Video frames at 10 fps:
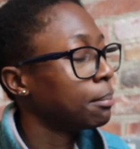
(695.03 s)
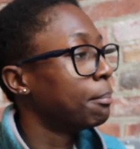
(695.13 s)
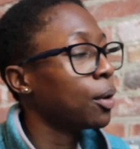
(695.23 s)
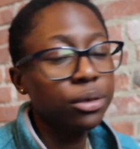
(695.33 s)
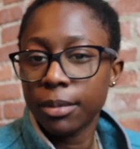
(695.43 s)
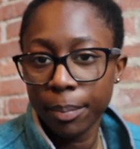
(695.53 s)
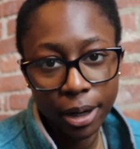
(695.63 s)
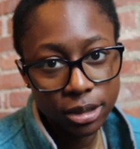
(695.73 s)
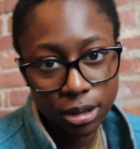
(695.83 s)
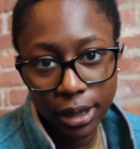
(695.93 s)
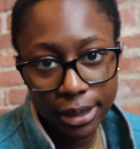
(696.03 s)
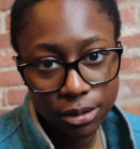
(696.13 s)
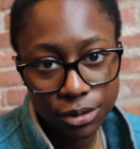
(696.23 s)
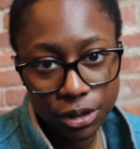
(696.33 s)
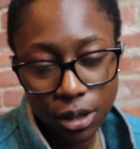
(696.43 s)
Both of my parents are
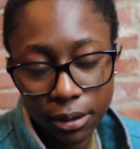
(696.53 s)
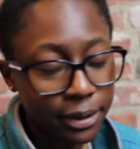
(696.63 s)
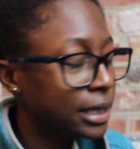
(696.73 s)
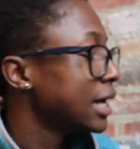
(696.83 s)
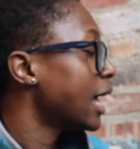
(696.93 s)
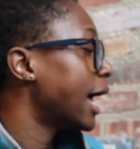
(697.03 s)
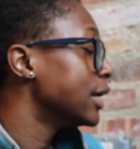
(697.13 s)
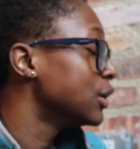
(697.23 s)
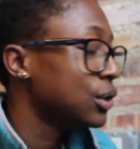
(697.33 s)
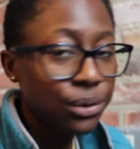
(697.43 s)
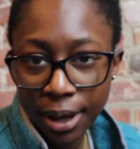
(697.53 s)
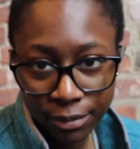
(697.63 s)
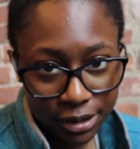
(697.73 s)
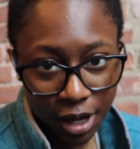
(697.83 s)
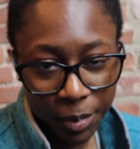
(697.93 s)
lactose intolerant. I knew that
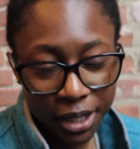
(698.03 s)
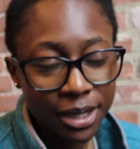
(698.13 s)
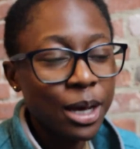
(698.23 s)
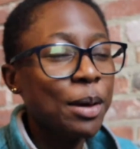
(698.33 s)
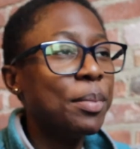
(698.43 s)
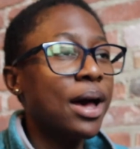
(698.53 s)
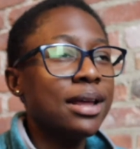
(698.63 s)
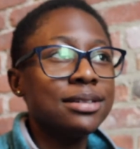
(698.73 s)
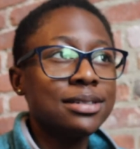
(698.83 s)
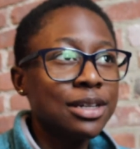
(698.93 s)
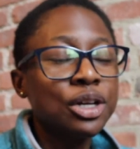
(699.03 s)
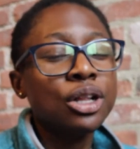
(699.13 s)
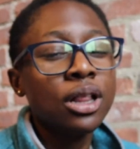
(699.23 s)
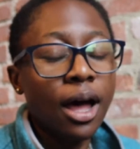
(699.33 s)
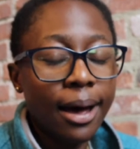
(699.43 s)
was coming, but
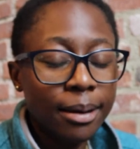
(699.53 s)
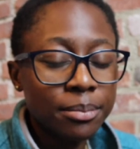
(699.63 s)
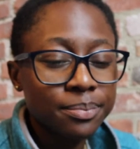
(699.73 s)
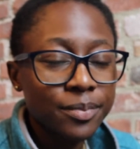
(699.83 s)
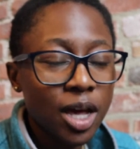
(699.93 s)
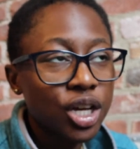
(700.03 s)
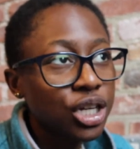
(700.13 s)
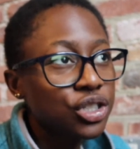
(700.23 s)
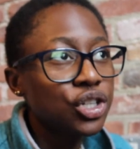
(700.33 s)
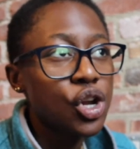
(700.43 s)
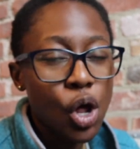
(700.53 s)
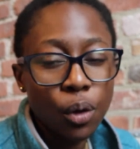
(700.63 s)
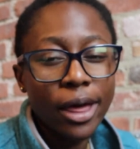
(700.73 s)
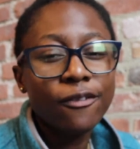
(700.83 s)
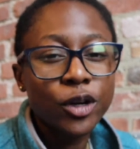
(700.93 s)
still a good to know,
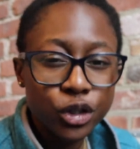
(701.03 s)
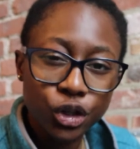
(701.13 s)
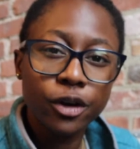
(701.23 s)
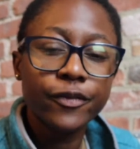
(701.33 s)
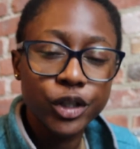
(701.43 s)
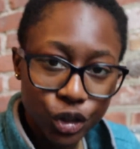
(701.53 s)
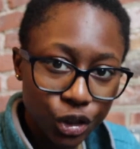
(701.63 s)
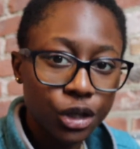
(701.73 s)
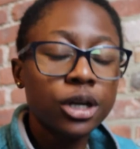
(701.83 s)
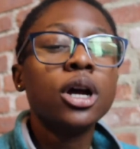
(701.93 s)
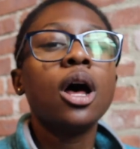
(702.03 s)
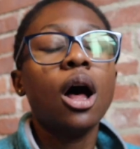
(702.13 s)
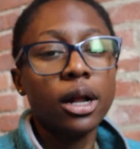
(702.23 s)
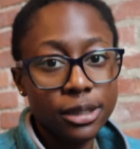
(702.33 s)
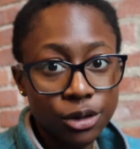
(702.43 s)
like for sure,
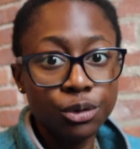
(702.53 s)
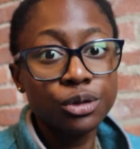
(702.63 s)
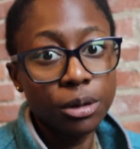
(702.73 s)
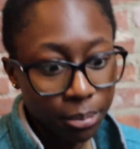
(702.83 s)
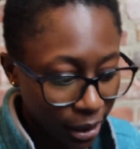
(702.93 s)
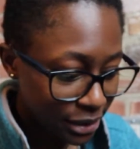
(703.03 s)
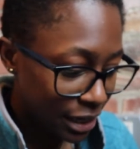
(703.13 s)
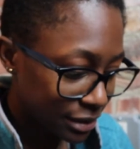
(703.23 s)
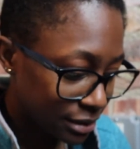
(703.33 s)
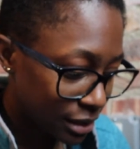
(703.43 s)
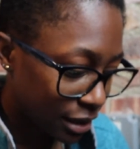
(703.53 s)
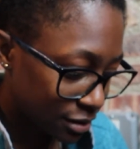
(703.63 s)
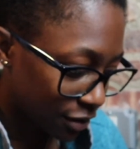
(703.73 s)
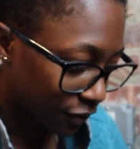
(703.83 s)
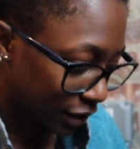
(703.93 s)
through some blood tests and
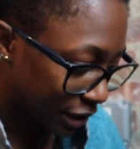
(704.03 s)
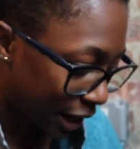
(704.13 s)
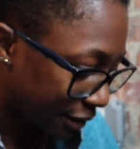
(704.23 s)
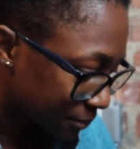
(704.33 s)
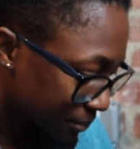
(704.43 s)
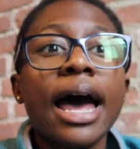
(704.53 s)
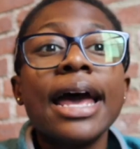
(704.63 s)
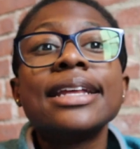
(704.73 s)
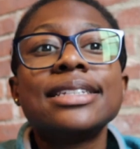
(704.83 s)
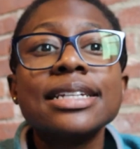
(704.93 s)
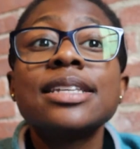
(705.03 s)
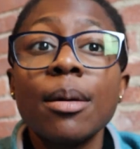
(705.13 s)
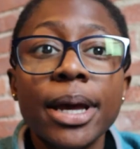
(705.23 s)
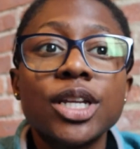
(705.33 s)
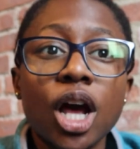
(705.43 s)
stuff like that. I did tell
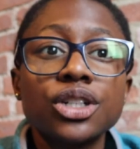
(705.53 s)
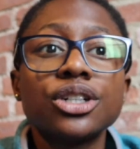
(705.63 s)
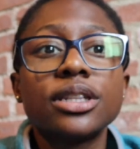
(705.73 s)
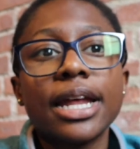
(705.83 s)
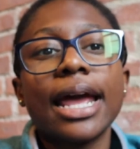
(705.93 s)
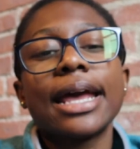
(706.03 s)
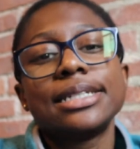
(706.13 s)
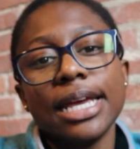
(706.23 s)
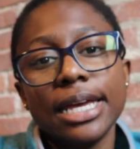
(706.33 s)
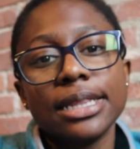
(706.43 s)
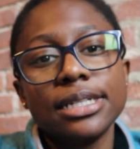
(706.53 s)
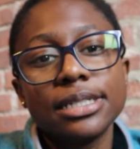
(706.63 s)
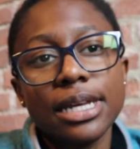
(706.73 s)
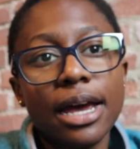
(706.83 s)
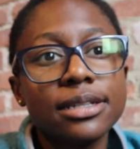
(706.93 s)
my doctor that I had taken these
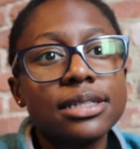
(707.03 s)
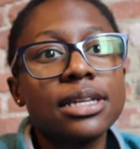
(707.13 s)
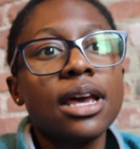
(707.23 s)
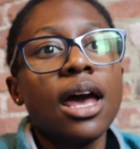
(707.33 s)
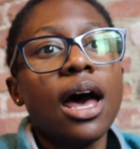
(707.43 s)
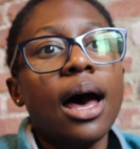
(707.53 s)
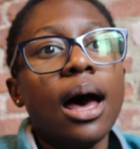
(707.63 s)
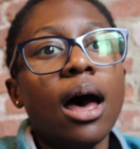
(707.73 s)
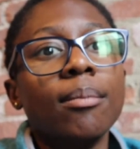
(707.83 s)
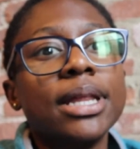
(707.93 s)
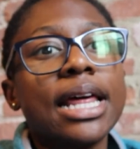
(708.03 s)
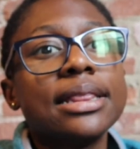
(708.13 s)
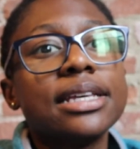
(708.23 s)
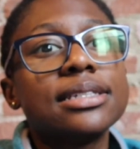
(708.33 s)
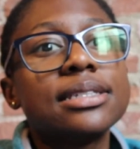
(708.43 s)
tests, and
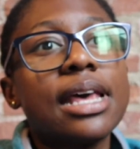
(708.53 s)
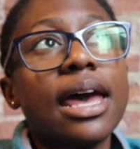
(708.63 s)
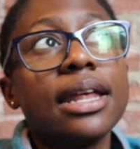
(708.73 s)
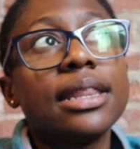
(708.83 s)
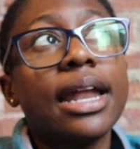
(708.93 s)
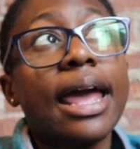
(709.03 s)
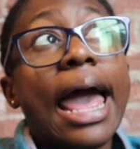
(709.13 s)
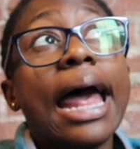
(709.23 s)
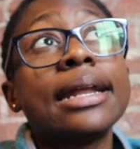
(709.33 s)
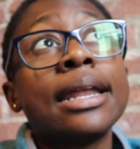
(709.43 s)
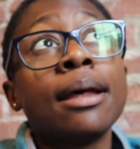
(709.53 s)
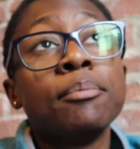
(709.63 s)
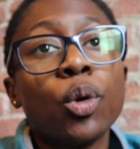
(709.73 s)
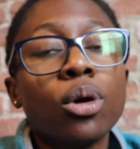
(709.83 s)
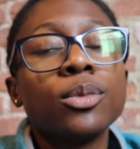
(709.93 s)
that they said that I had an
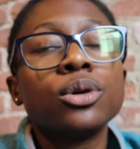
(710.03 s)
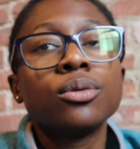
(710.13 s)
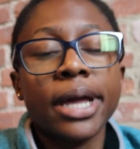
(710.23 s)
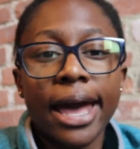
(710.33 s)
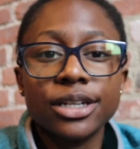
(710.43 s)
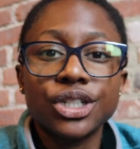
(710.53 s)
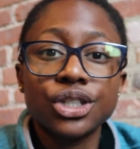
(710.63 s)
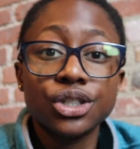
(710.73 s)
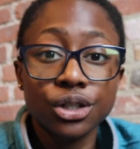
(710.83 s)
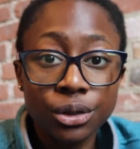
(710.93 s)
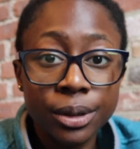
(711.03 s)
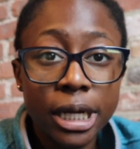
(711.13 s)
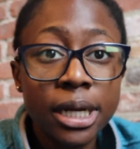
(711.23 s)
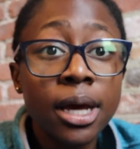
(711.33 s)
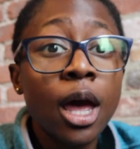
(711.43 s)
abnormal reaction to
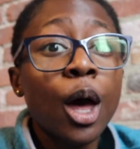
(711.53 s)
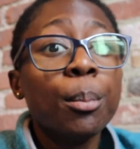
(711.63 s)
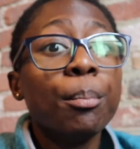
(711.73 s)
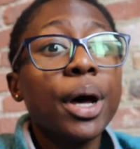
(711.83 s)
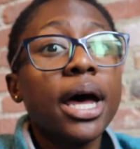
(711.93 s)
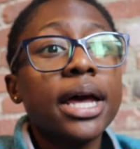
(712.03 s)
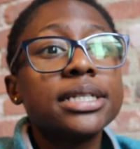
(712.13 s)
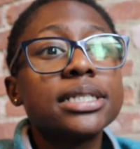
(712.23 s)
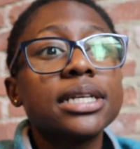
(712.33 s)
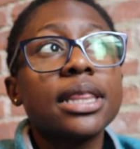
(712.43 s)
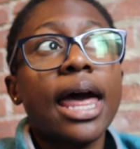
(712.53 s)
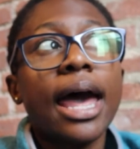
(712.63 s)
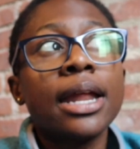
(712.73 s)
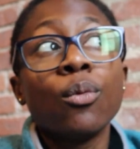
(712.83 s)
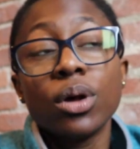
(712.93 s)
gluten, but
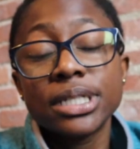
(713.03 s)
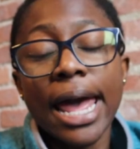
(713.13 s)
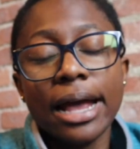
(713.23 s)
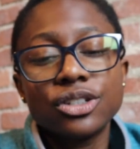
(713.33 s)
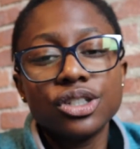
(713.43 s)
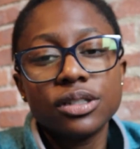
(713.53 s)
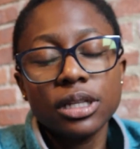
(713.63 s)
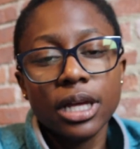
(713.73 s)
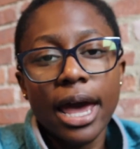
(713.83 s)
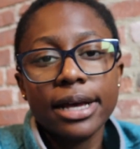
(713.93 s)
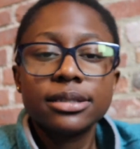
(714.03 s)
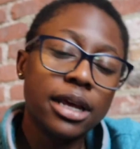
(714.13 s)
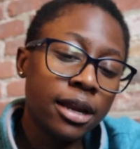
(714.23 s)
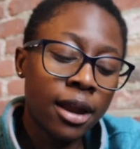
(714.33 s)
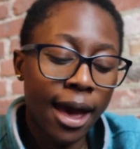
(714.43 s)
that it wasn't actually celiacs,
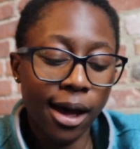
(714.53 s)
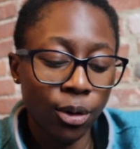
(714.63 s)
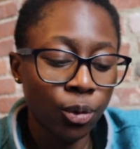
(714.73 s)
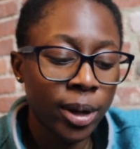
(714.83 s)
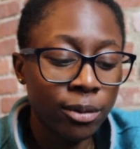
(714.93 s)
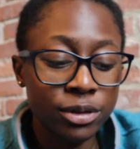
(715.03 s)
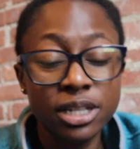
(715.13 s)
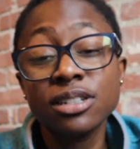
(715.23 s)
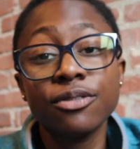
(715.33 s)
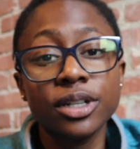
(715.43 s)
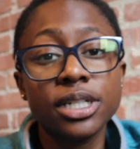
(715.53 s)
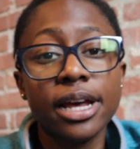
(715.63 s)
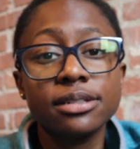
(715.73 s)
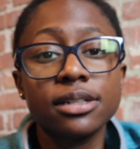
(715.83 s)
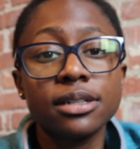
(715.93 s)
and how it was a different
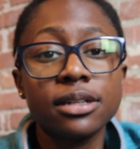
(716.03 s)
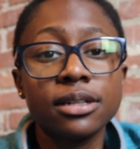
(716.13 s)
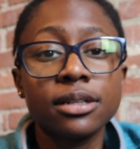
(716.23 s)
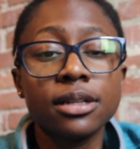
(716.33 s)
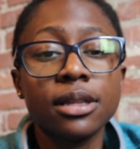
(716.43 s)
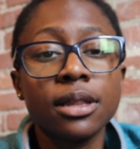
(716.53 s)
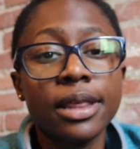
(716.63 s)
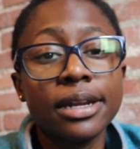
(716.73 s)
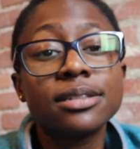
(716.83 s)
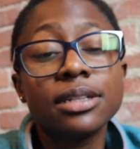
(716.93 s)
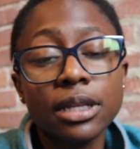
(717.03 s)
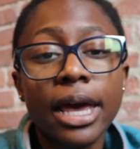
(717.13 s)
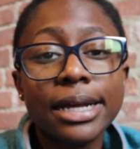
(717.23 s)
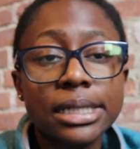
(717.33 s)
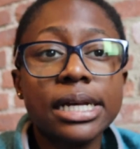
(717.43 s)
test than a
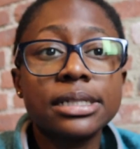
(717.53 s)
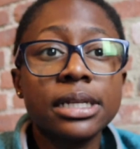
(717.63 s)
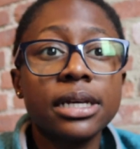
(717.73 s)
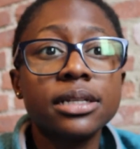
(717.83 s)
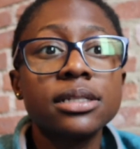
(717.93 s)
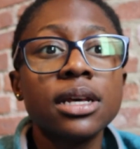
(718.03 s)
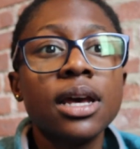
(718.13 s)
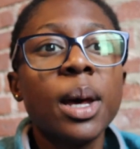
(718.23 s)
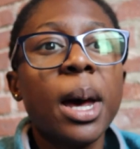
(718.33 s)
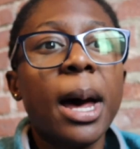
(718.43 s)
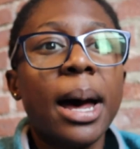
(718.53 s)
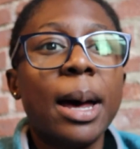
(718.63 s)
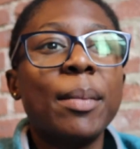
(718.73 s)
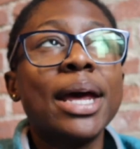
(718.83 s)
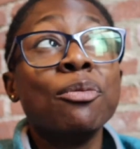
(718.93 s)
celiac test is.
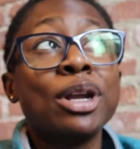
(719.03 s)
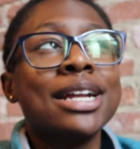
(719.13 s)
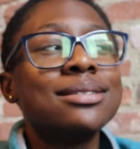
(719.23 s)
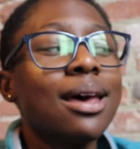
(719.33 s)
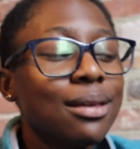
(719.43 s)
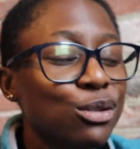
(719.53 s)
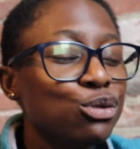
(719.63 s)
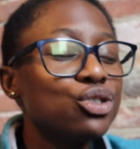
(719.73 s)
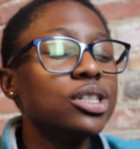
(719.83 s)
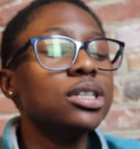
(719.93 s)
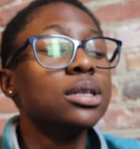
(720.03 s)
And when I tell you, she